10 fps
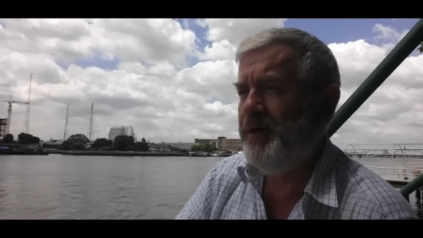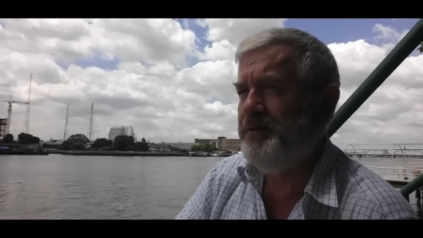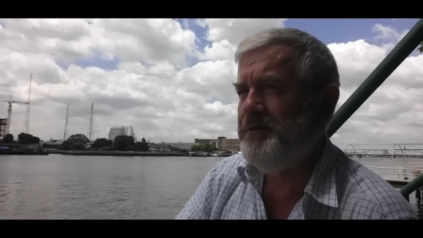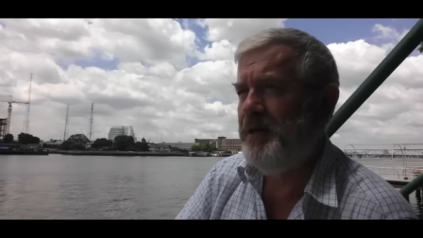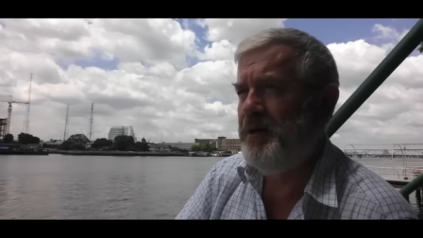
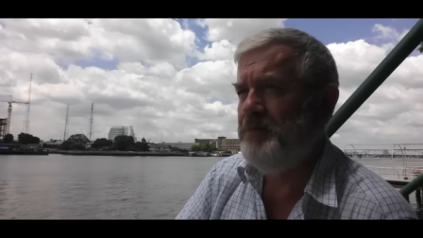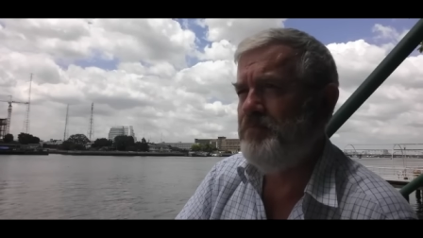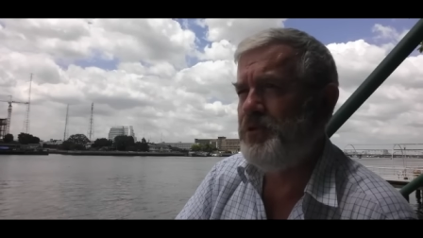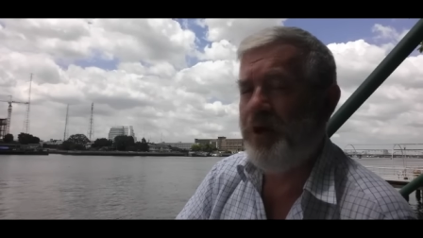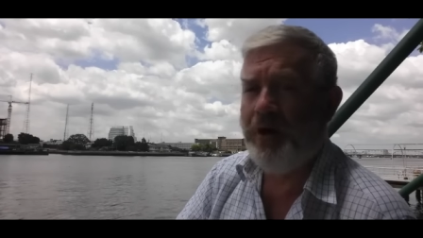and uh,
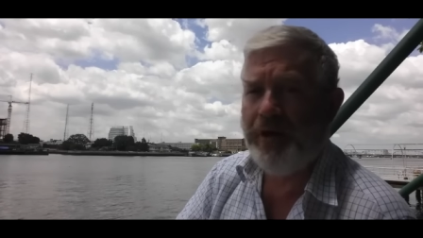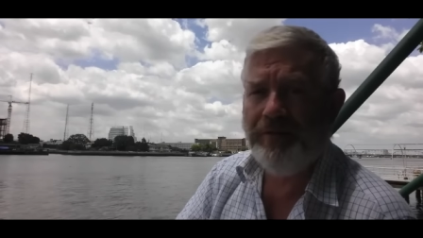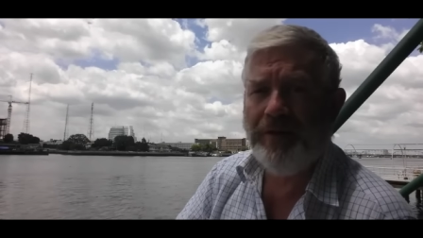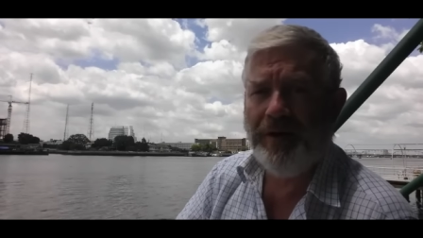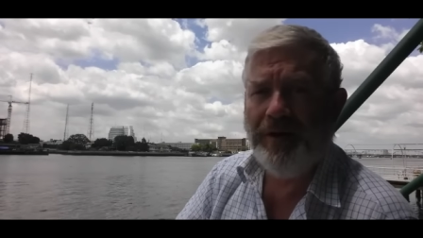
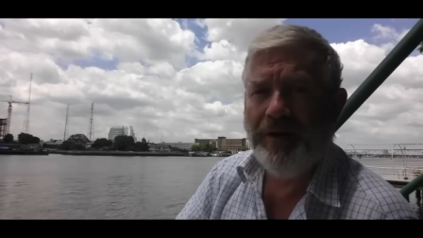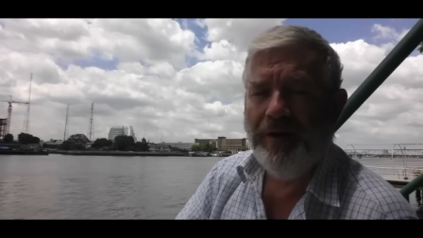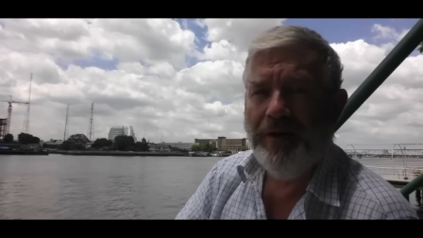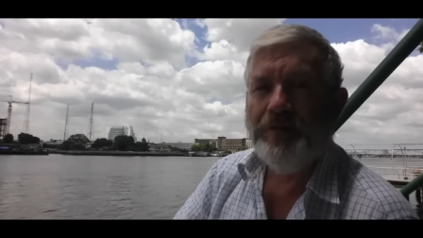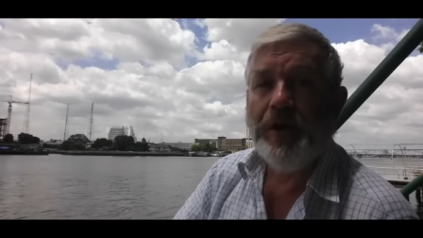starting
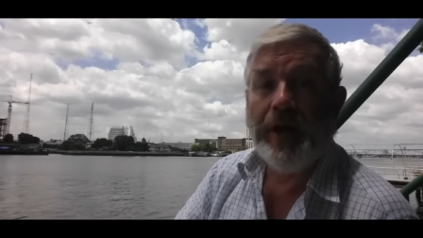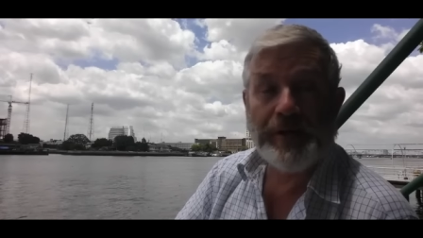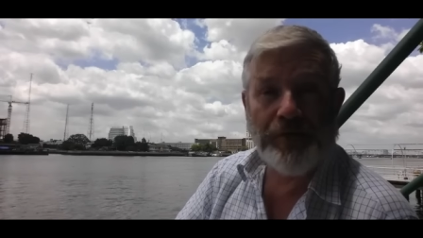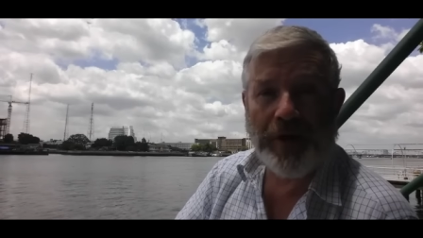the, the next